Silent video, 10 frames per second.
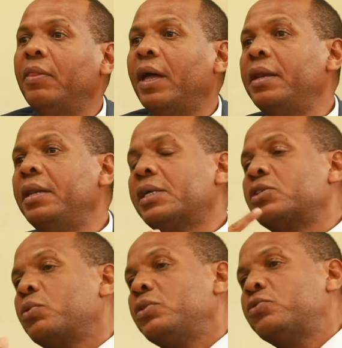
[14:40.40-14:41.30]
The
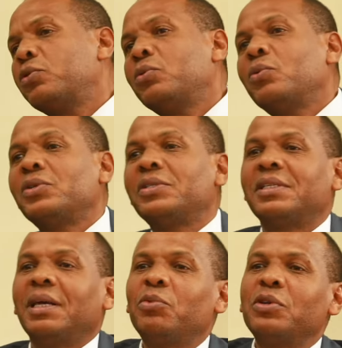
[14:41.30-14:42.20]
next question
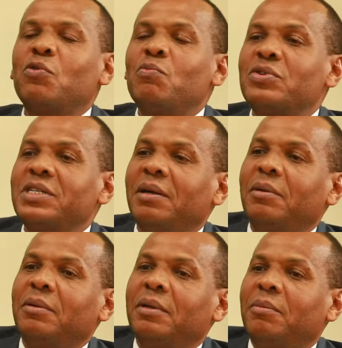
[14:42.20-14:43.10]
was, Ebuni
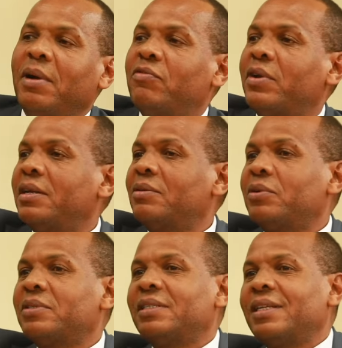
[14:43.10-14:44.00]
Kumbuche, my friend
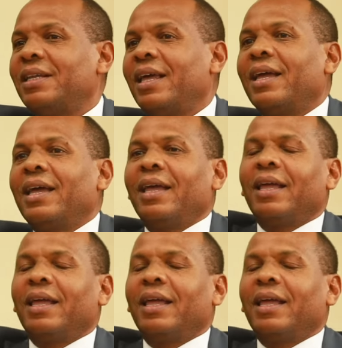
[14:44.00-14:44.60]
who was still there.